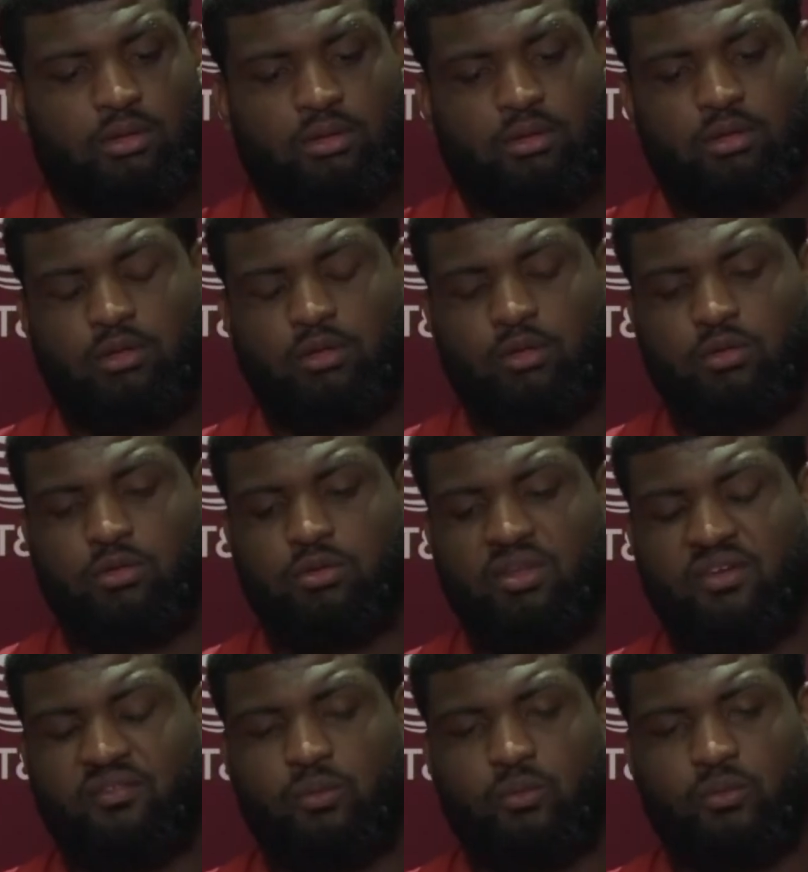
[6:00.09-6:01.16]
you know, you
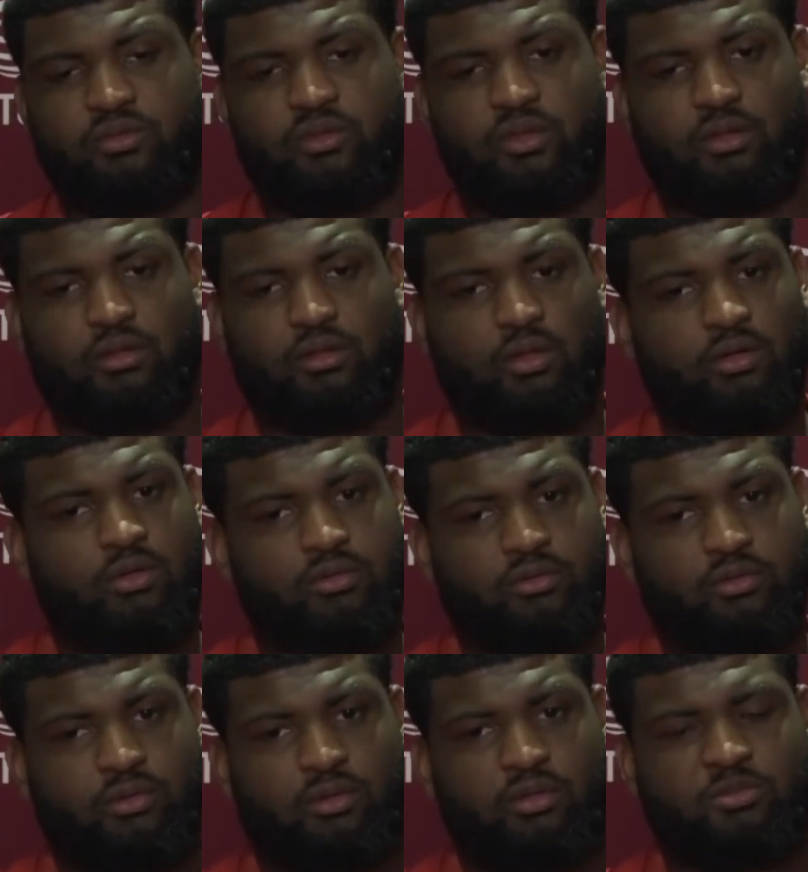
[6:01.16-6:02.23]
never want to take a loss,
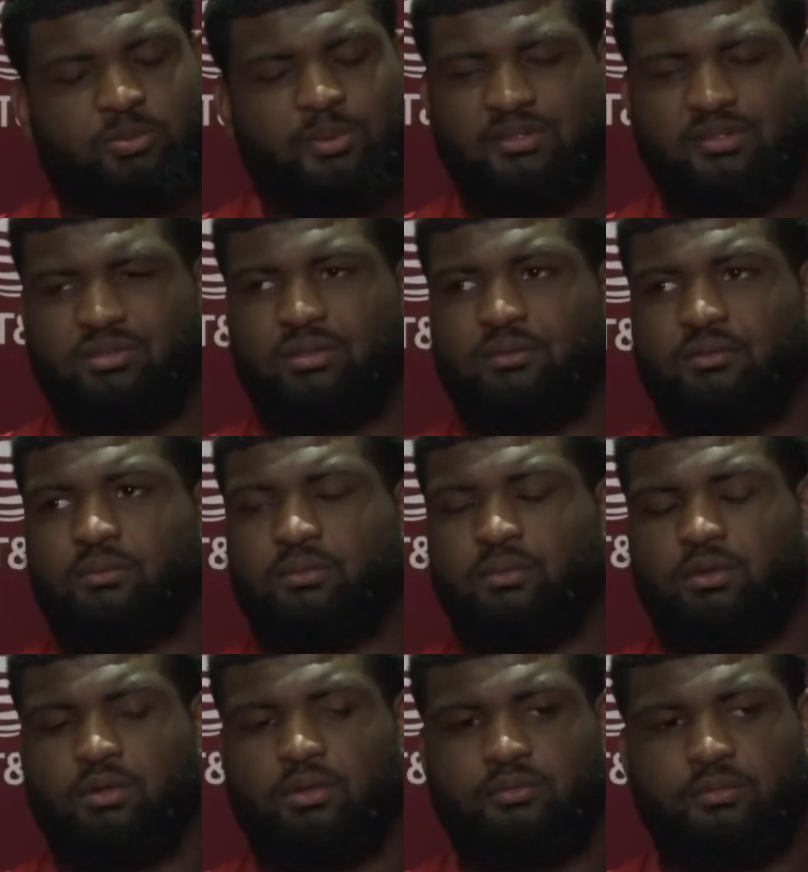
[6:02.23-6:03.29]
especially,
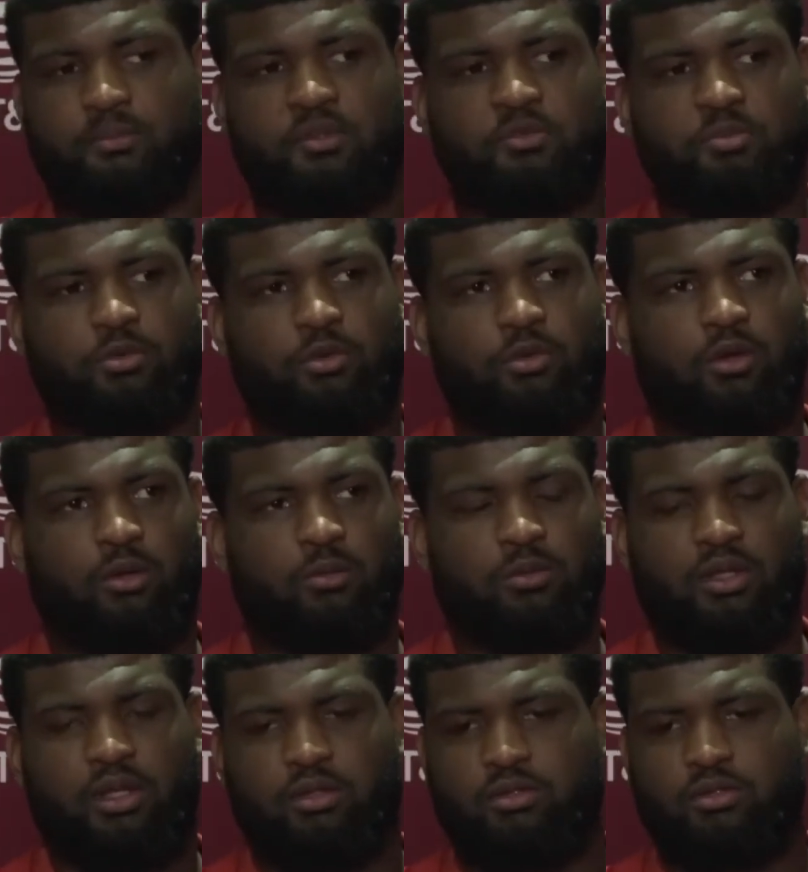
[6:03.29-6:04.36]
you know, from this program. We're
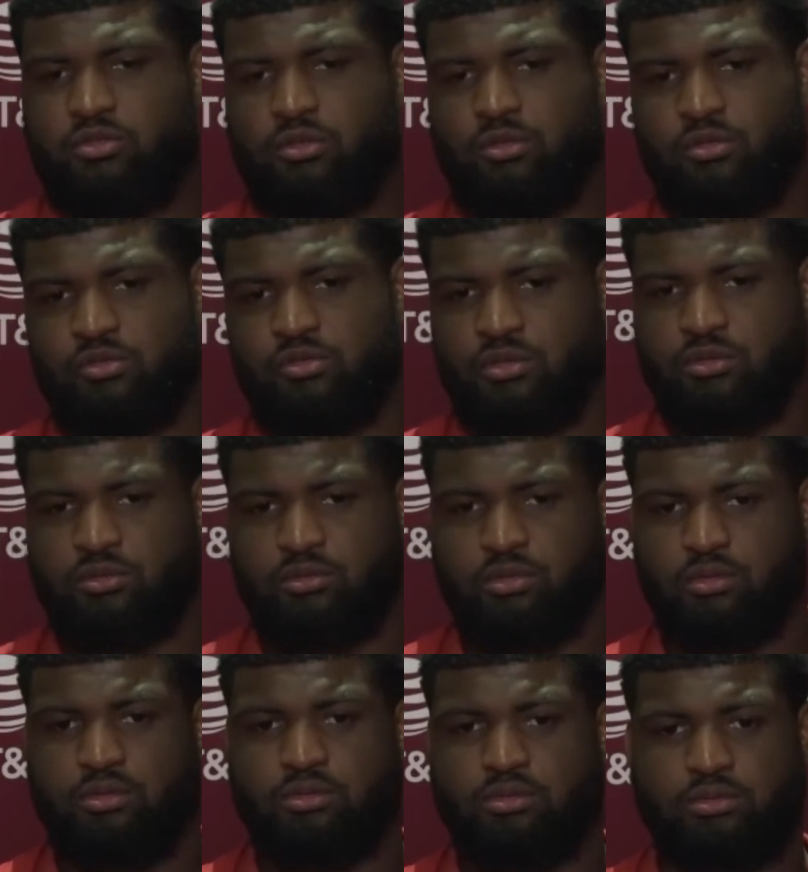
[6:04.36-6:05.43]
not used to losing,
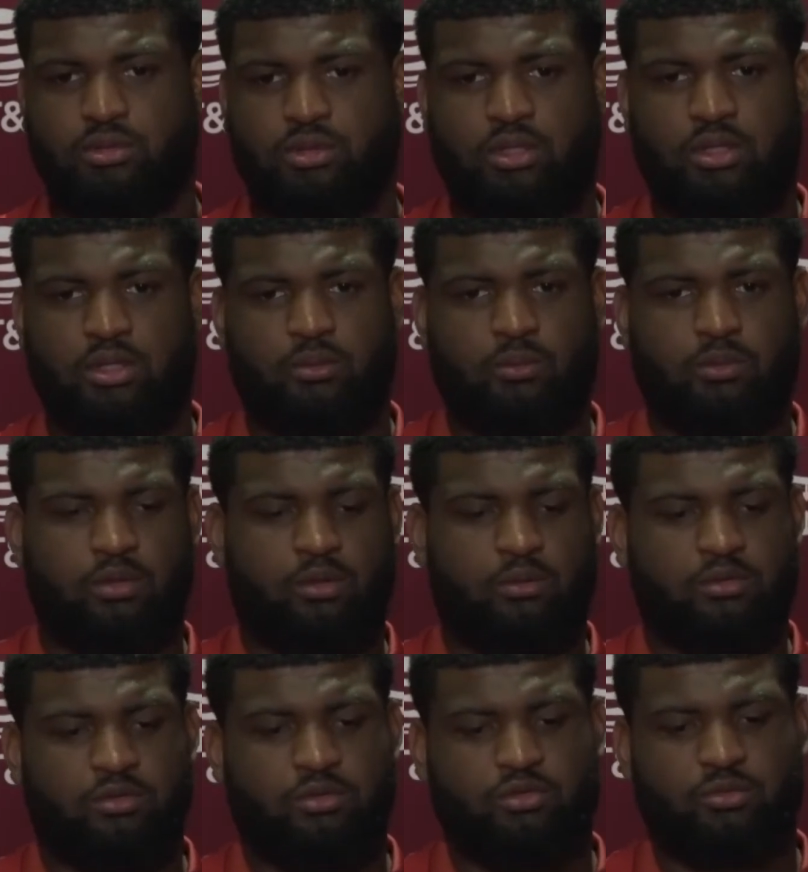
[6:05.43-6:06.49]
you know. We
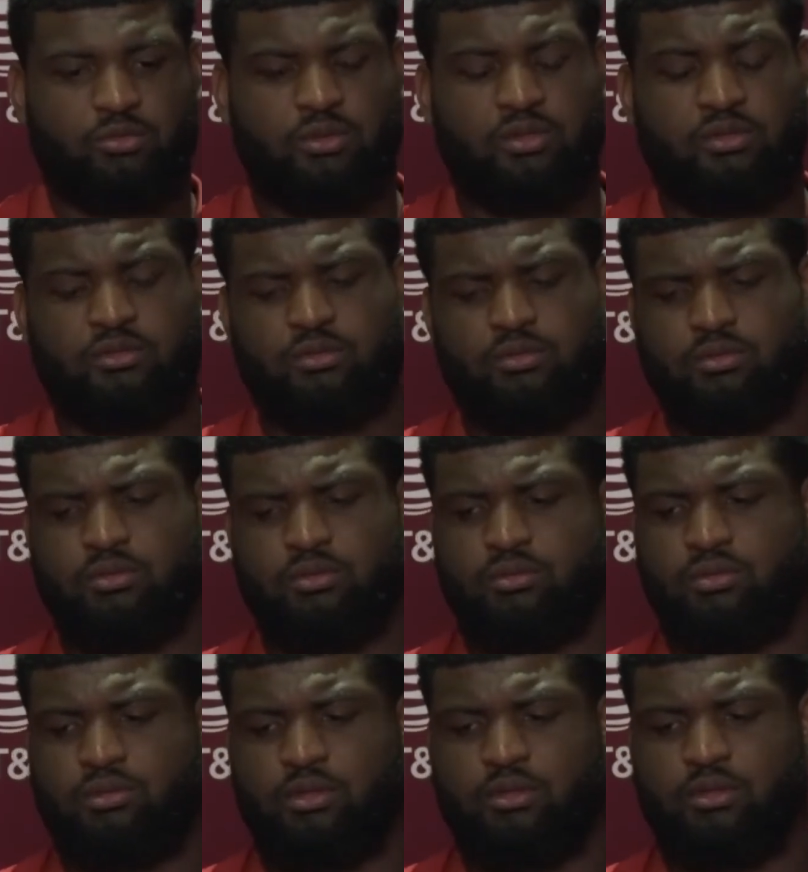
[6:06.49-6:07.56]
always used to winning. So,
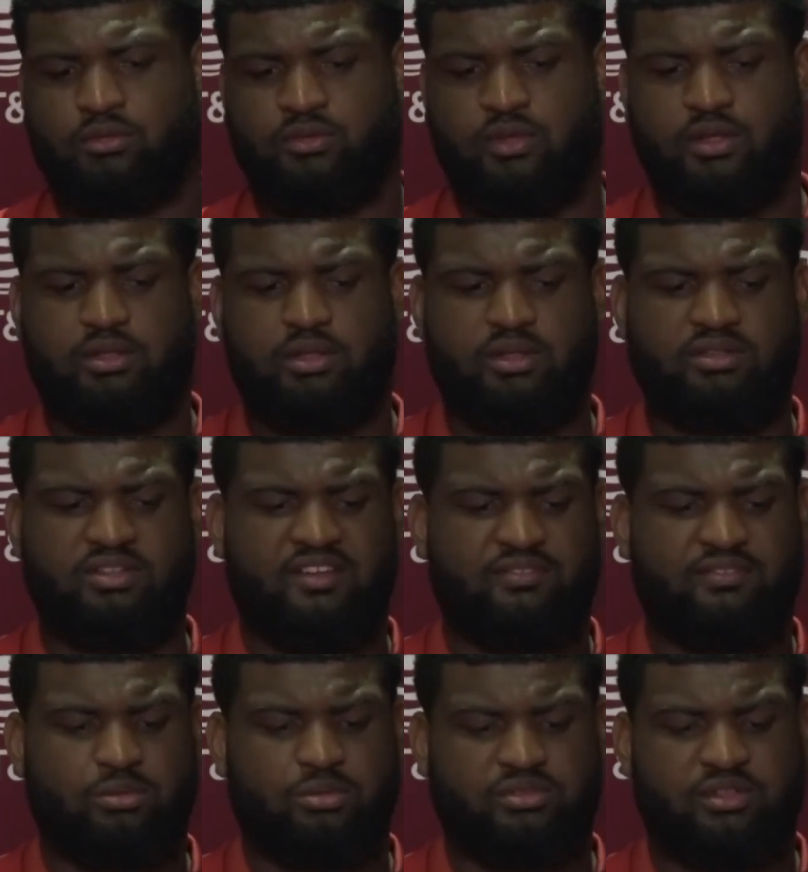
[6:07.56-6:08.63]
you know, Saturday it
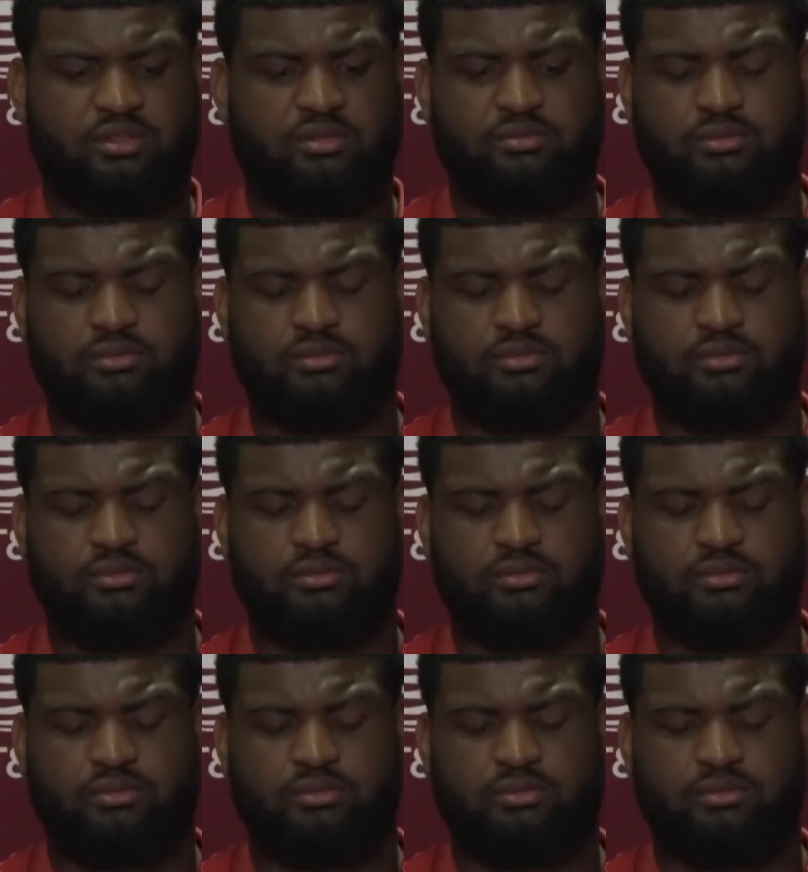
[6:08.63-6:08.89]
definitely was tough,